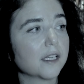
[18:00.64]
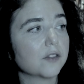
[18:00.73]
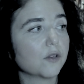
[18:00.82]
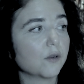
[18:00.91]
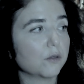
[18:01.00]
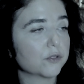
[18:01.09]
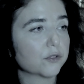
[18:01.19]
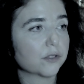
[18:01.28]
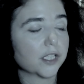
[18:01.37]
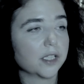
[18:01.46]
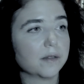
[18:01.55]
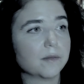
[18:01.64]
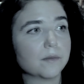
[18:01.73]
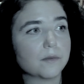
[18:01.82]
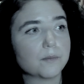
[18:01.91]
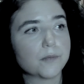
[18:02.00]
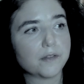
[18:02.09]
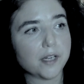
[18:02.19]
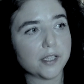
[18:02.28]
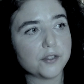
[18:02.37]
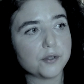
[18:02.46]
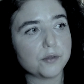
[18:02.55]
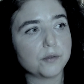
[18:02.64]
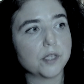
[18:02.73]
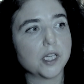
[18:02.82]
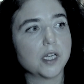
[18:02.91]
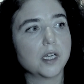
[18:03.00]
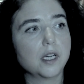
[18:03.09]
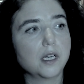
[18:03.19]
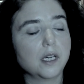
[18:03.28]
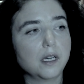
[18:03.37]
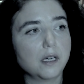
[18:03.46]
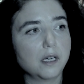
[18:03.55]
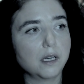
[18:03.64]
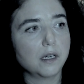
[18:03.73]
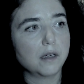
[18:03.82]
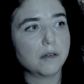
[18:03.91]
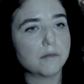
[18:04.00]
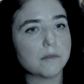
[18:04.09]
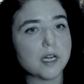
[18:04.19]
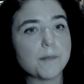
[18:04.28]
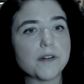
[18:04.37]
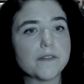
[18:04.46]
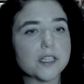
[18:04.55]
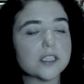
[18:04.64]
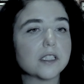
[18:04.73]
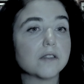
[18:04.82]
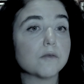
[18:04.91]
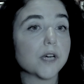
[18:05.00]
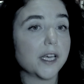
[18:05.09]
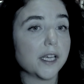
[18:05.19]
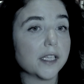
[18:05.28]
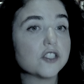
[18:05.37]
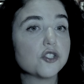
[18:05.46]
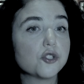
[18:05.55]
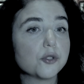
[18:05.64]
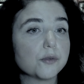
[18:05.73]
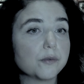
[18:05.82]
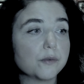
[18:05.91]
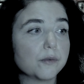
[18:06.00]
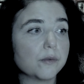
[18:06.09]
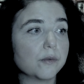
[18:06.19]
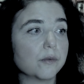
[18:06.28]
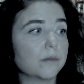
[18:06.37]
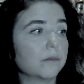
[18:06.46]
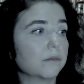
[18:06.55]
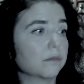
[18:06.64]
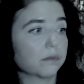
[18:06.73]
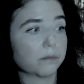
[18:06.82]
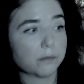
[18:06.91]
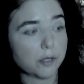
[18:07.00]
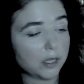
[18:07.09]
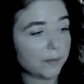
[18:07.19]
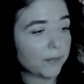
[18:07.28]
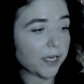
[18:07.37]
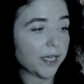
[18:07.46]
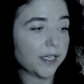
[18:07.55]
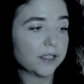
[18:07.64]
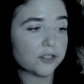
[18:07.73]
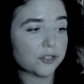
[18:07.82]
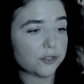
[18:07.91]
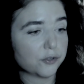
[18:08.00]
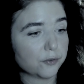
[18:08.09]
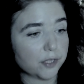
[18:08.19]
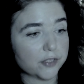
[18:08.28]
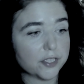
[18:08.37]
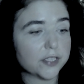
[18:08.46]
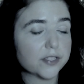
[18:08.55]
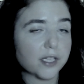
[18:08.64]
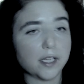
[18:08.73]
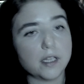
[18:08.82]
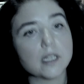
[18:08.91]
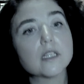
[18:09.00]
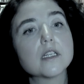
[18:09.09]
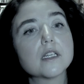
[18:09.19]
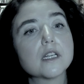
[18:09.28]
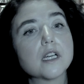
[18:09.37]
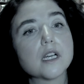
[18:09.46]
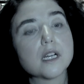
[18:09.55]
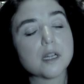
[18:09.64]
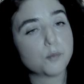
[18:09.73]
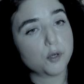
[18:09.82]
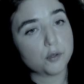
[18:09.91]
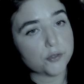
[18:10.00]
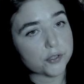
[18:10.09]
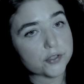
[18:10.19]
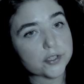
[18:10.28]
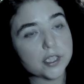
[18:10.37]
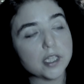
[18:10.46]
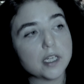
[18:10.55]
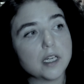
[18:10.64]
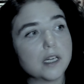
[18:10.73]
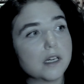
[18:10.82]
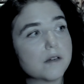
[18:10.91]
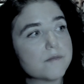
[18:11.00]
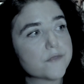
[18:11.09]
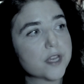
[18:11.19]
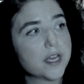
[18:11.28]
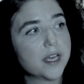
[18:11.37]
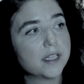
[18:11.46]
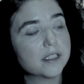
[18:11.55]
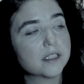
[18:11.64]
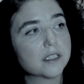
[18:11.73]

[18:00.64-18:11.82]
it also can provide you a professional way to collaborate, to assist other composers. And